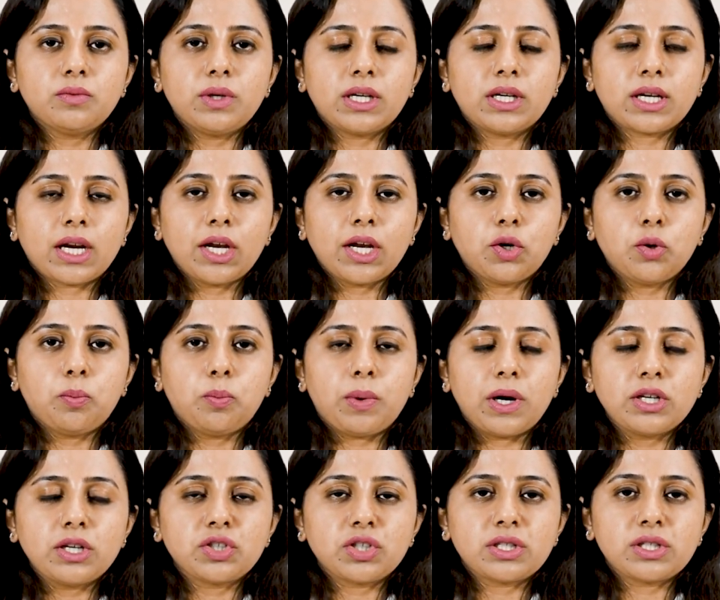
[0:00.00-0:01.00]
we'll try to
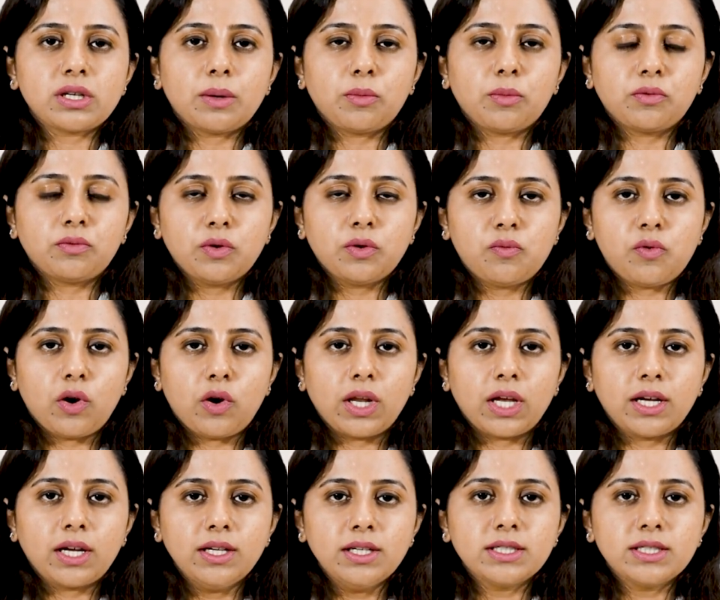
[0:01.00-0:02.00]
puncture some of the
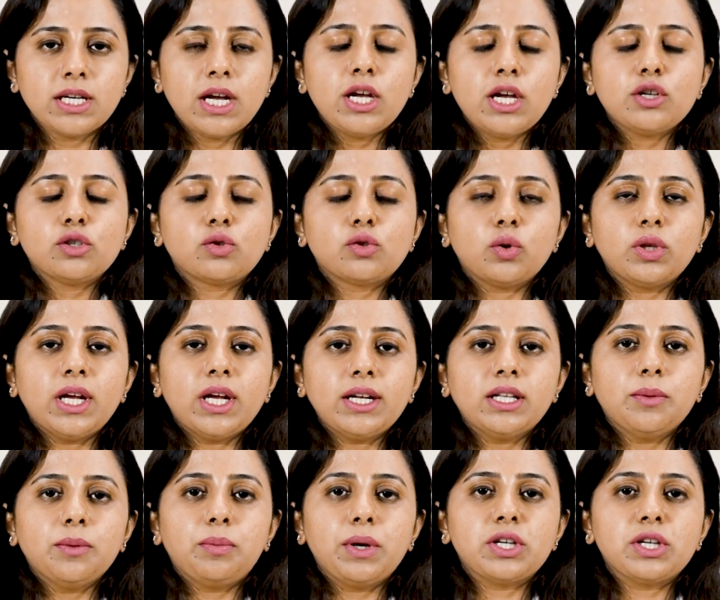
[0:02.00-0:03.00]
follicles so
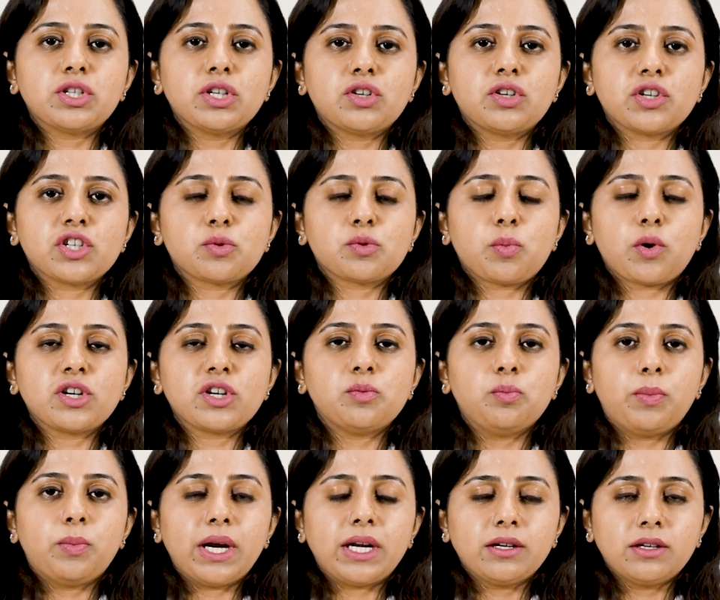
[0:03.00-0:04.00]
that the patient responds
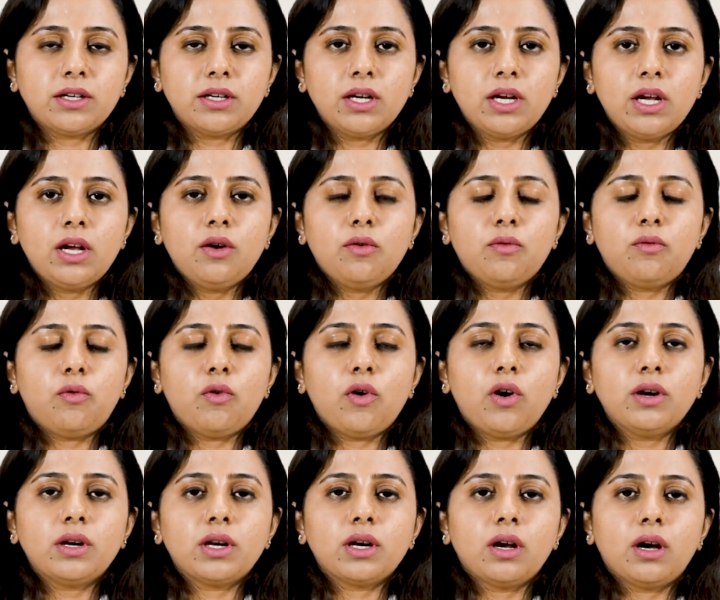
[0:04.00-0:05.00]
better
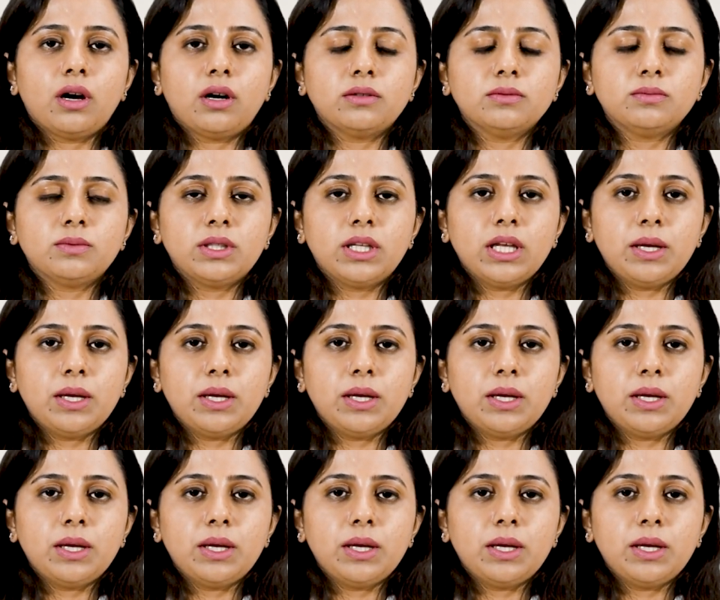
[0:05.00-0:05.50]
for uh,